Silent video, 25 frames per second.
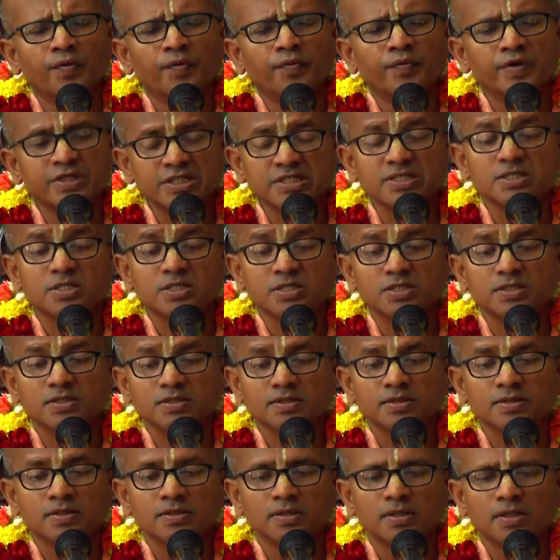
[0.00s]
which is,
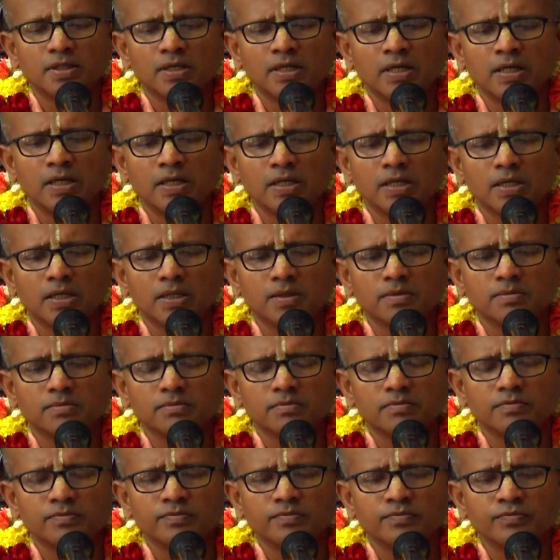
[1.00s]
uh,
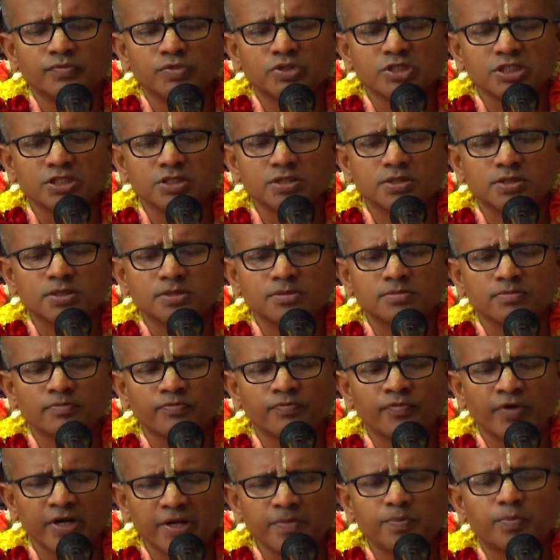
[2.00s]
which is
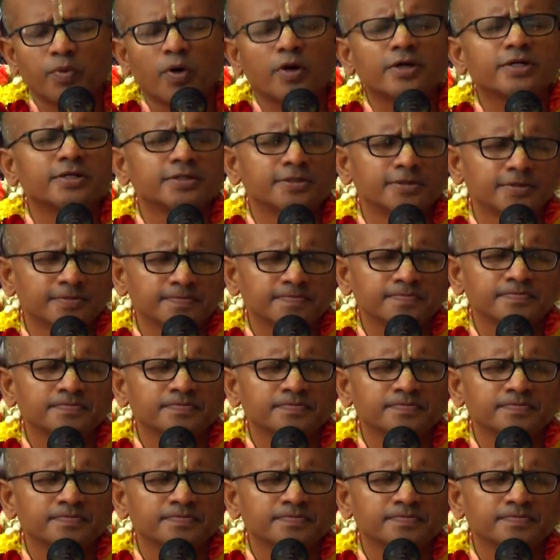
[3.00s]
very important.